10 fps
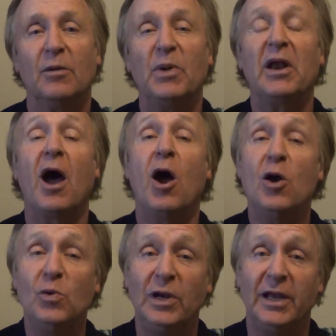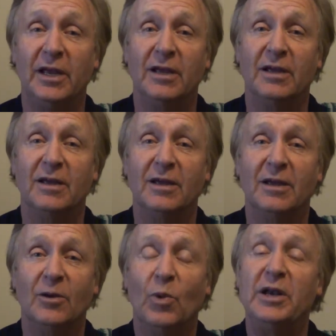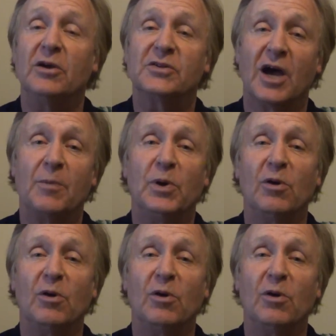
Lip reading: but only when your type